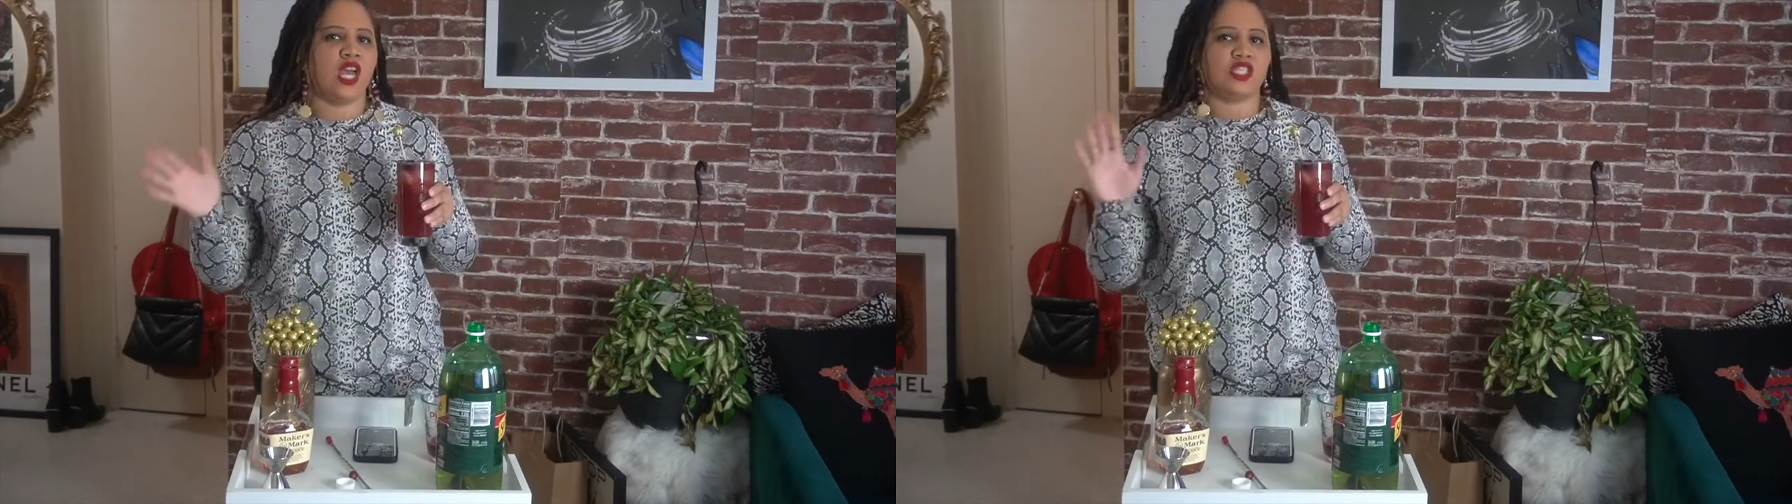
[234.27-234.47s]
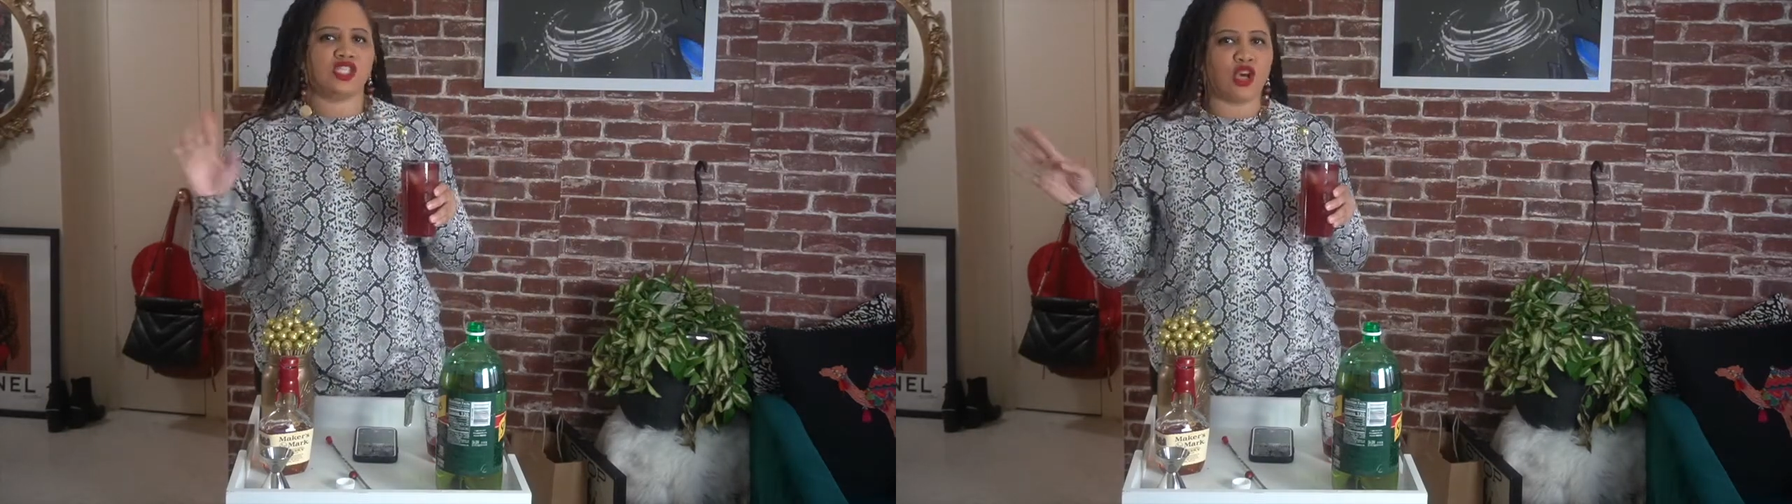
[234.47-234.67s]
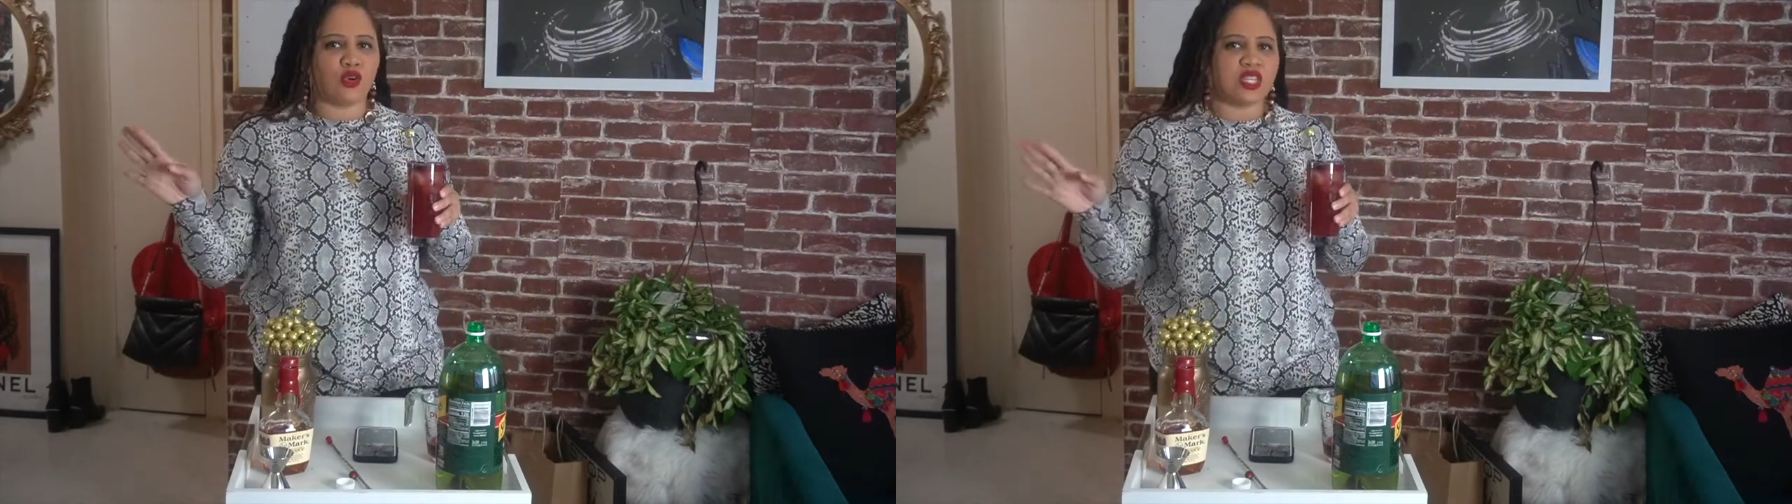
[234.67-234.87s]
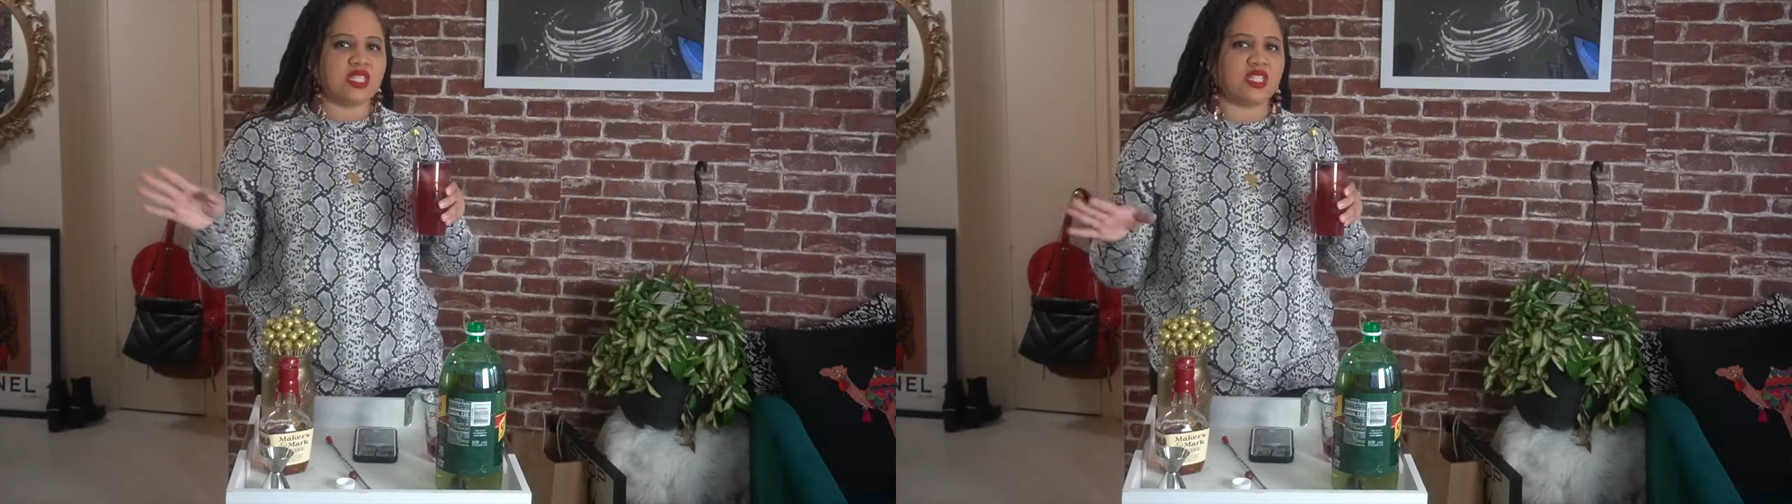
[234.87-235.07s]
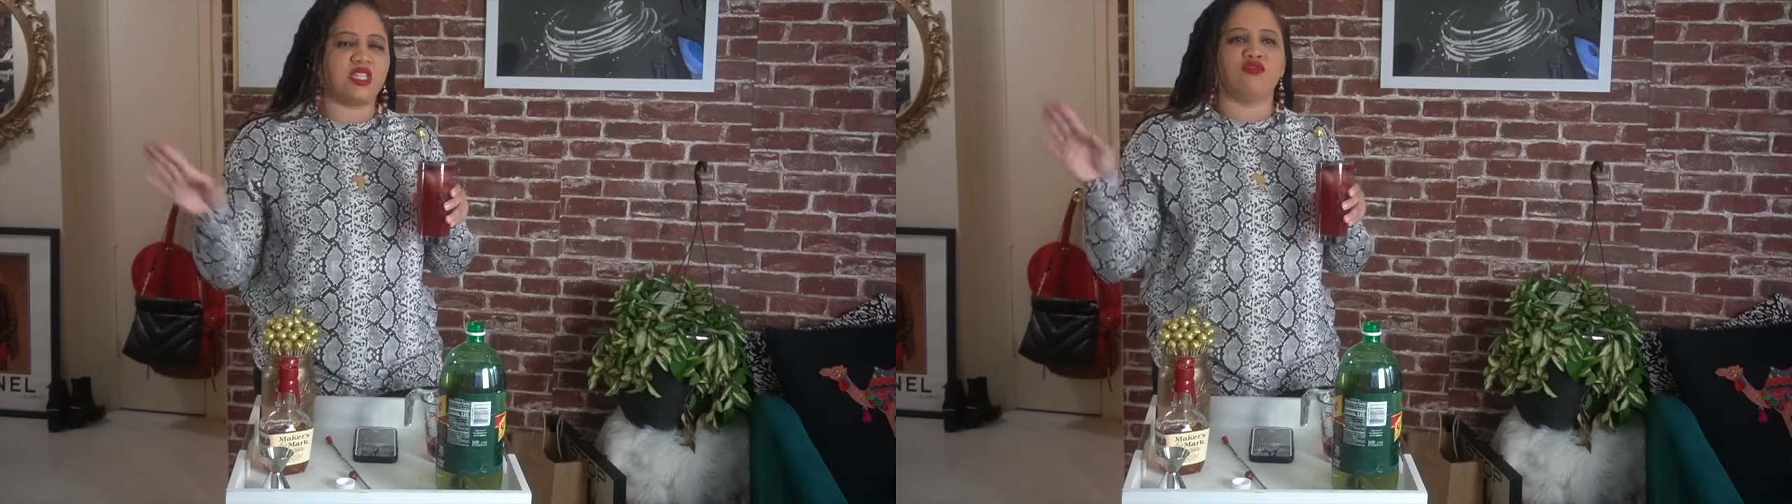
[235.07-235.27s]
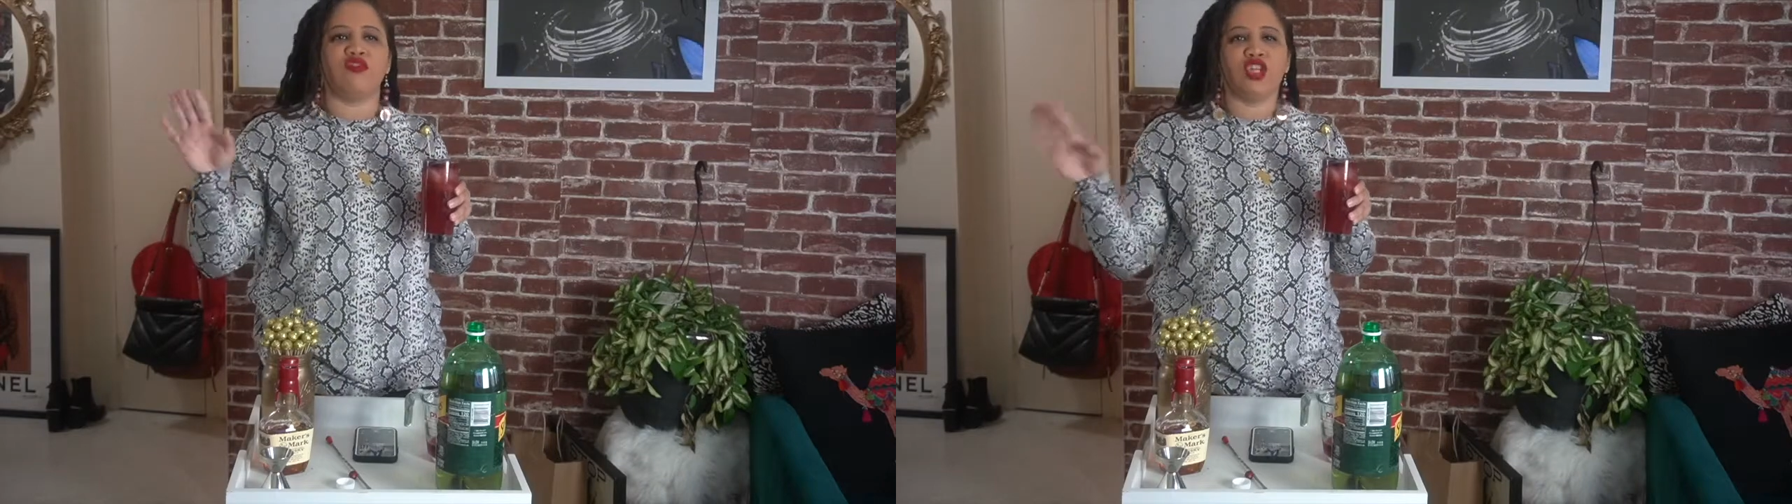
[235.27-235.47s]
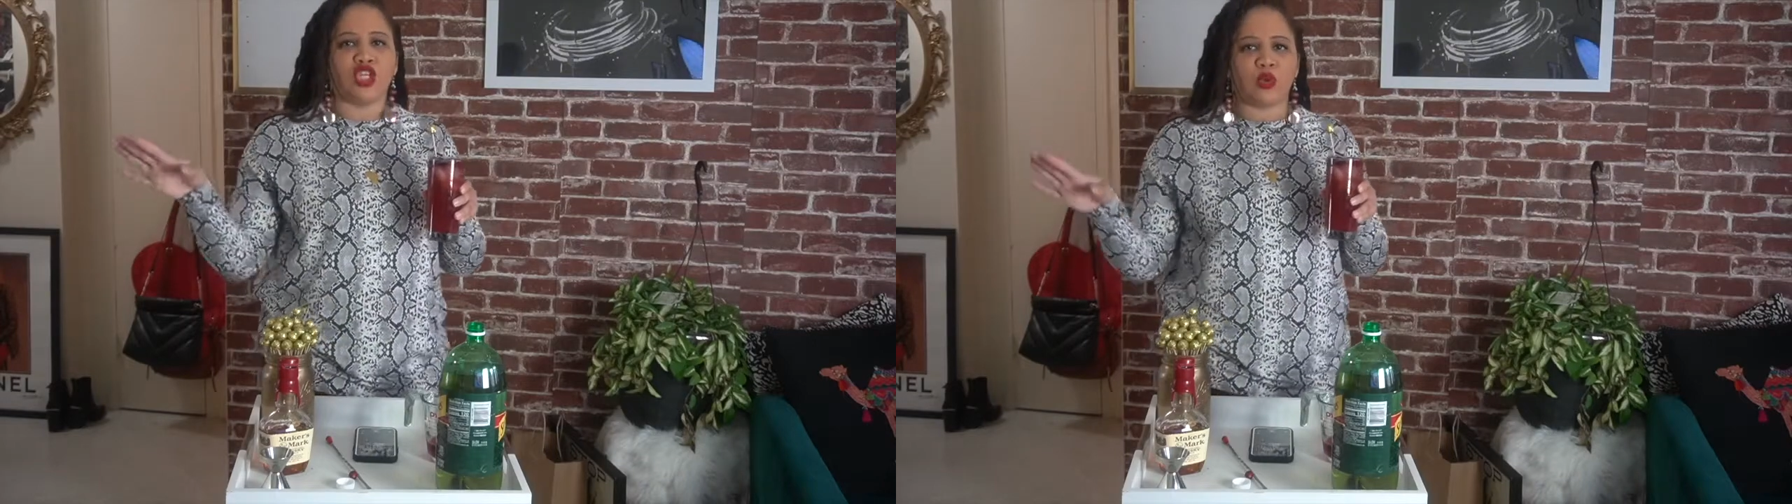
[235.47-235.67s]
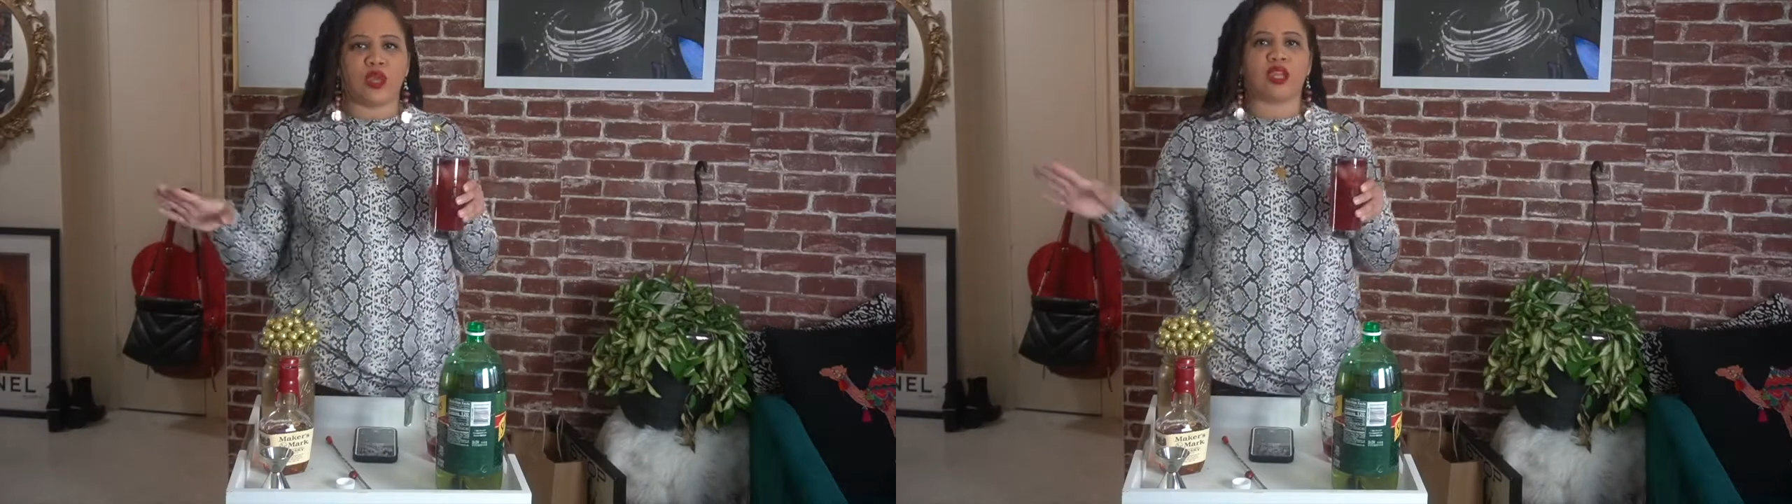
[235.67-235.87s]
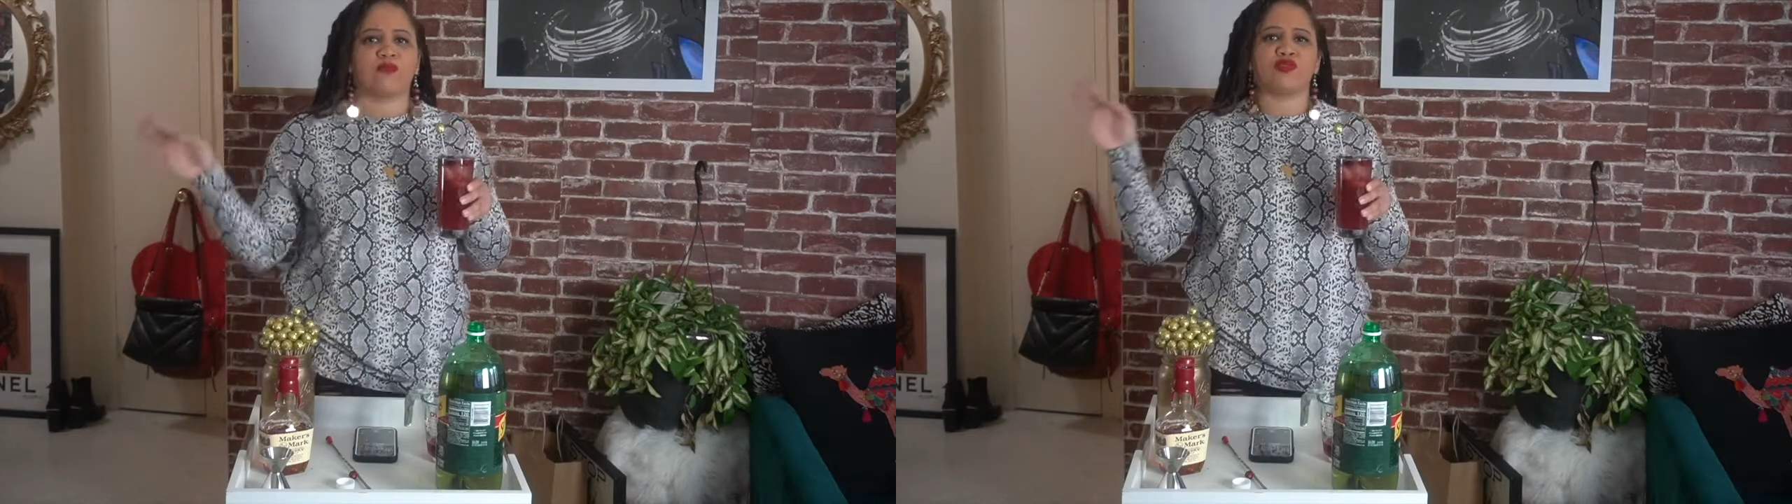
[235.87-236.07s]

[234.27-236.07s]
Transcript: So easy, really quick.